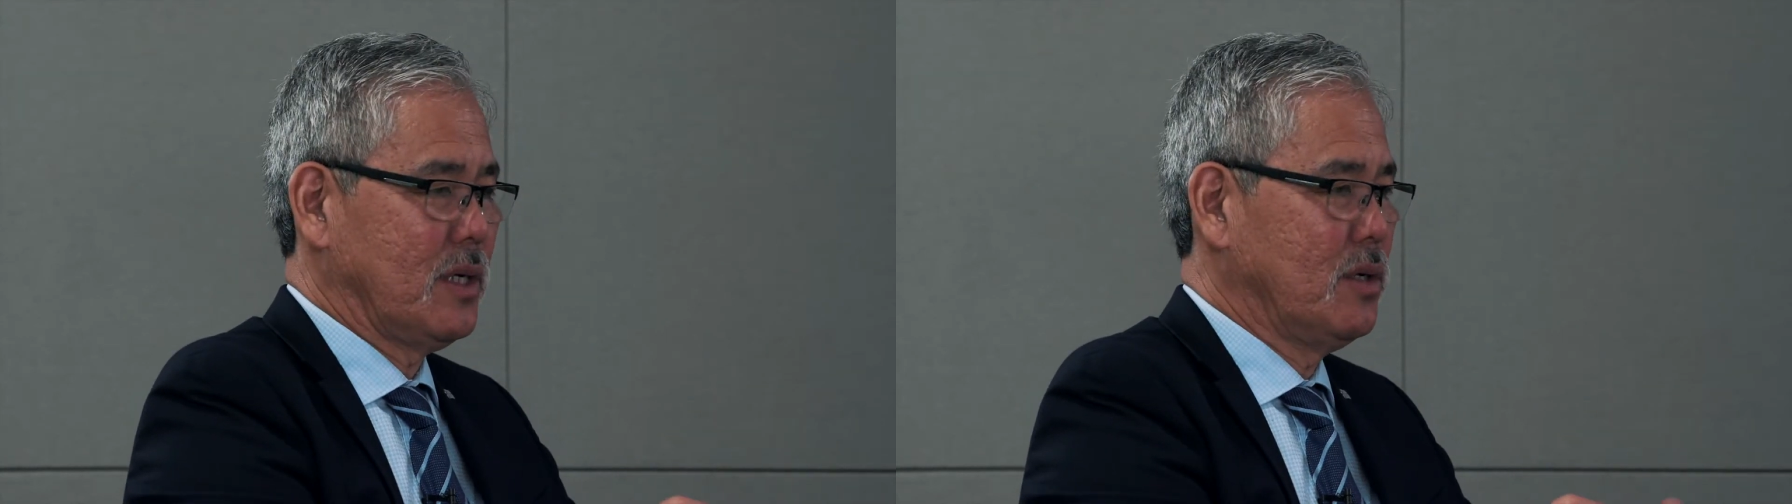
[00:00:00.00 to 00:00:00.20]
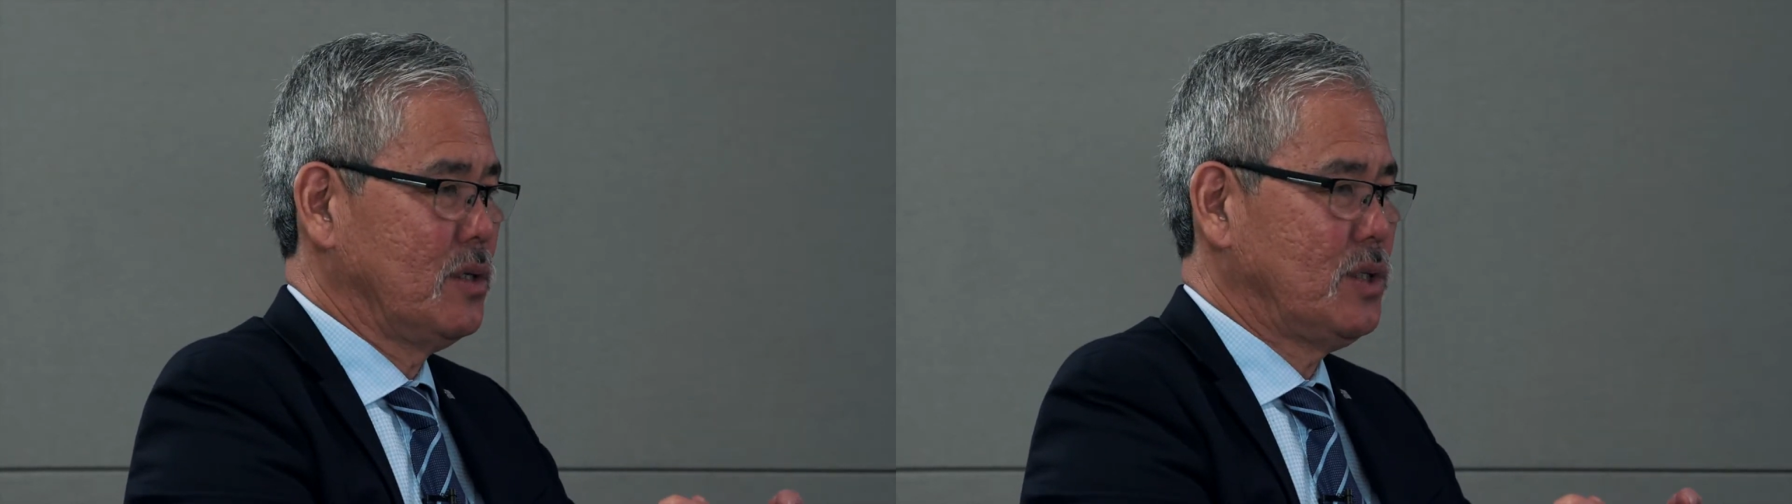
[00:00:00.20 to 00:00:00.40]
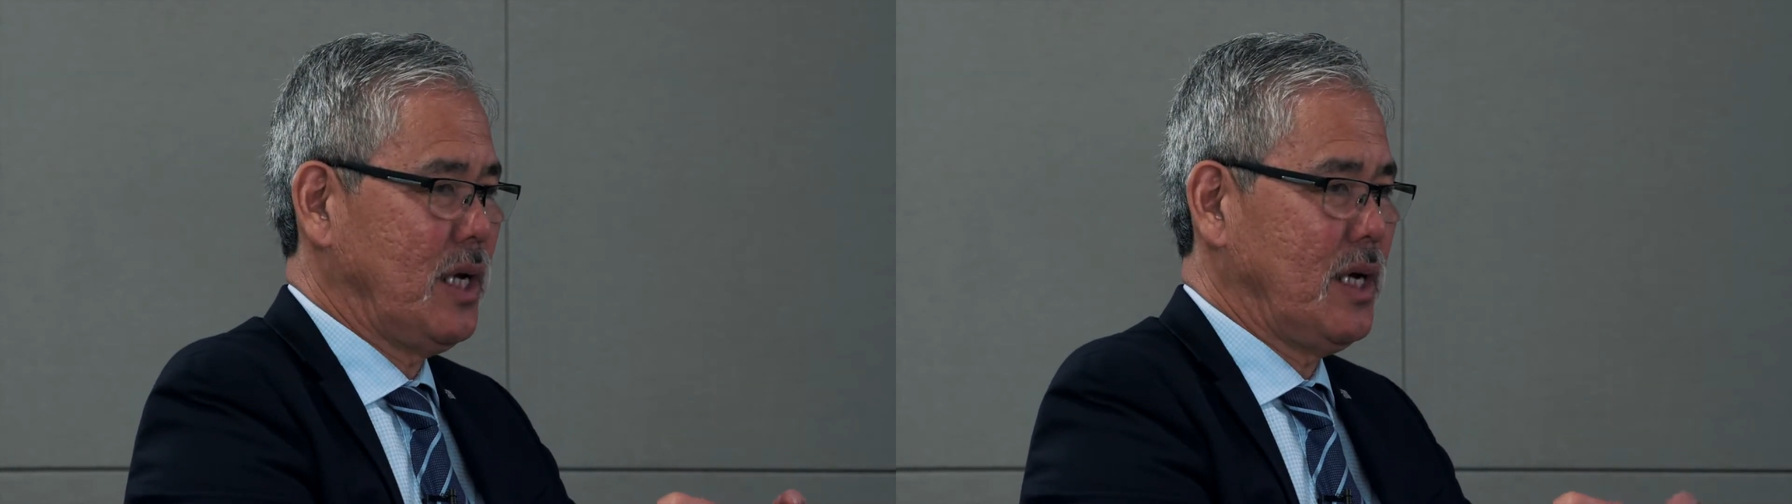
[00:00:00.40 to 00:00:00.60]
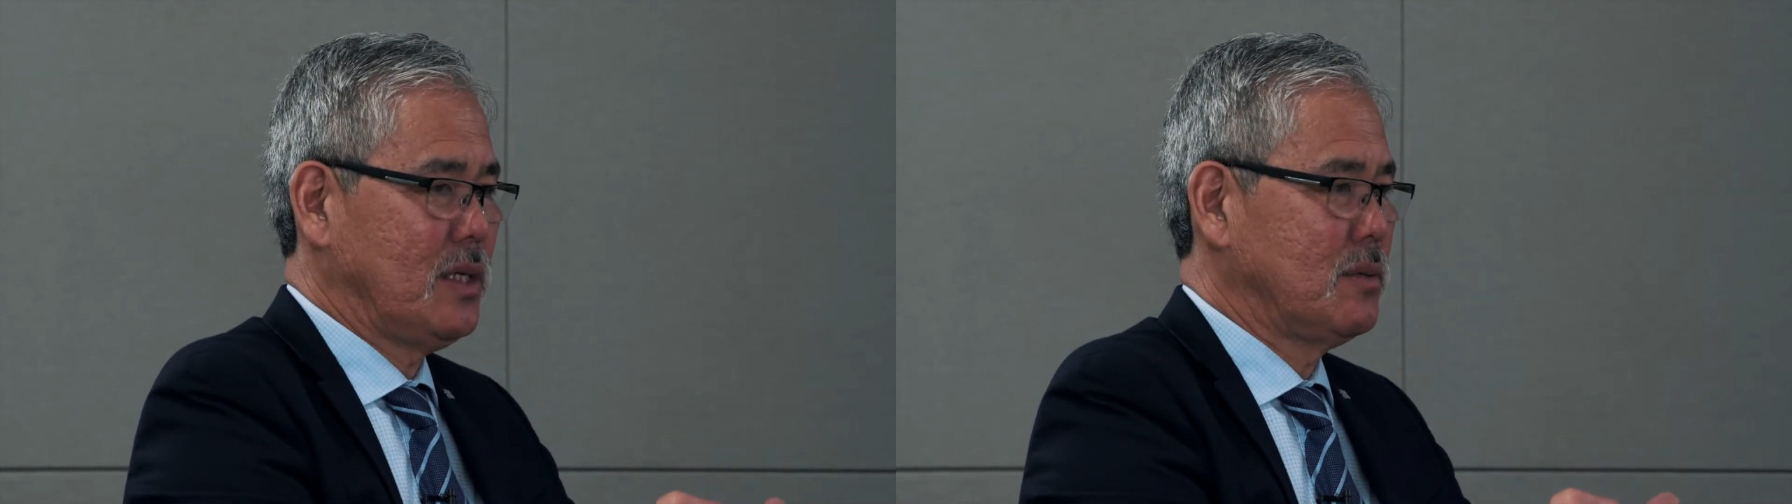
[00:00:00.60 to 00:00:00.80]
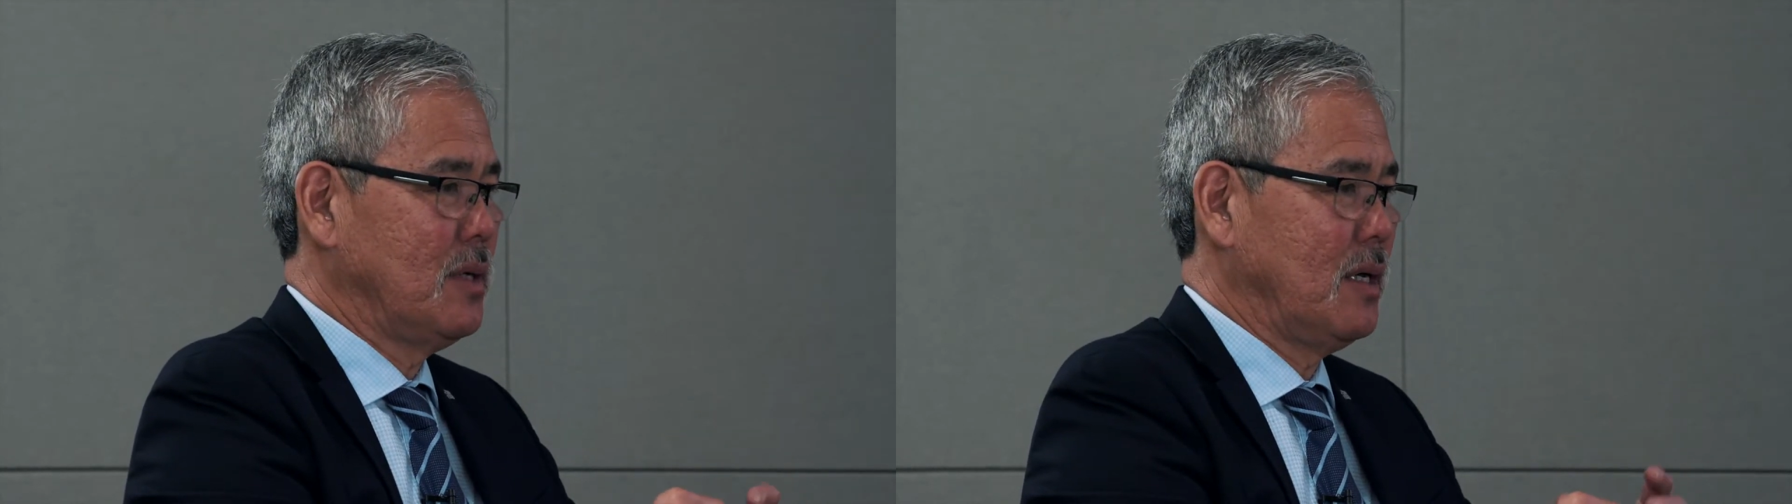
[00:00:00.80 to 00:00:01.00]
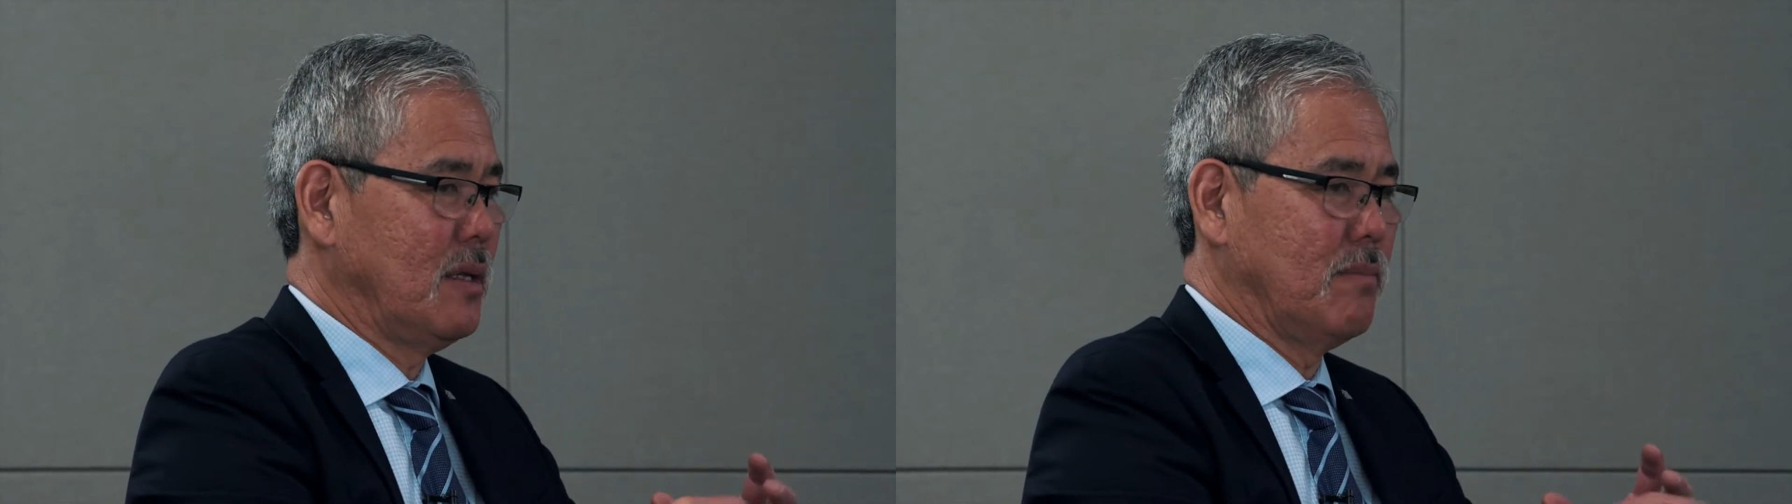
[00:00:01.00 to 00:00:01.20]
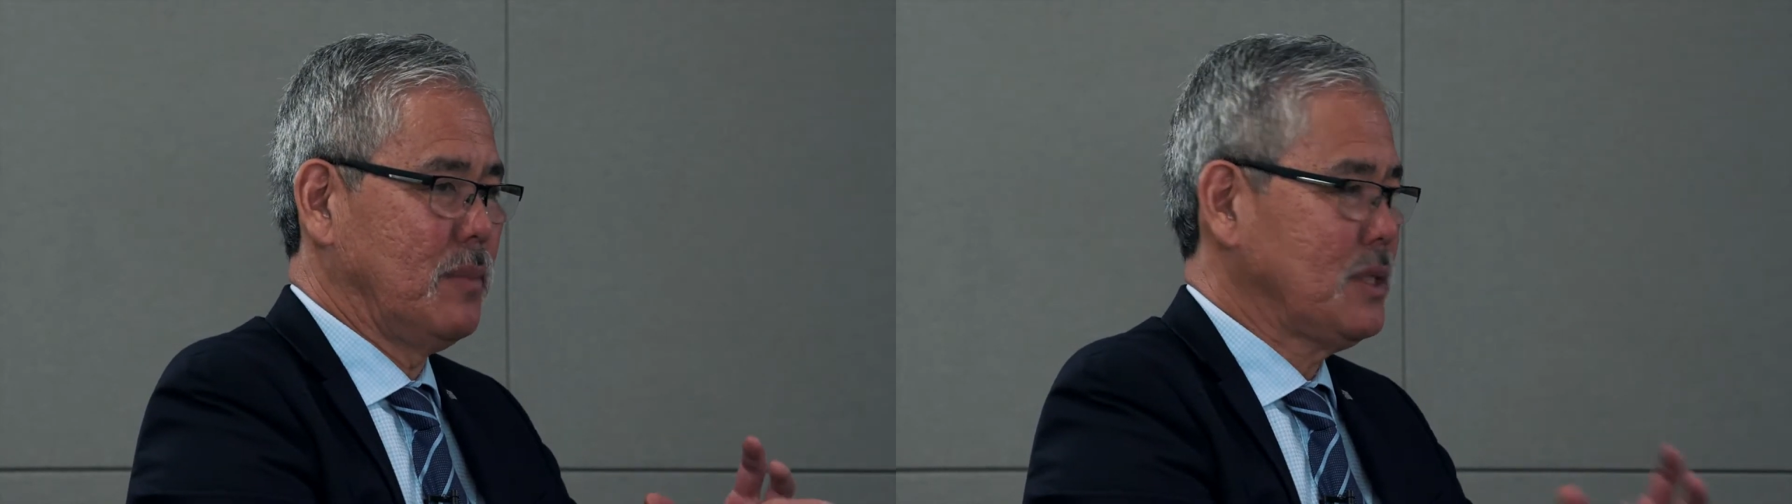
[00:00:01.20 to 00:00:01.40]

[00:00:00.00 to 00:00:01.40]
It could change the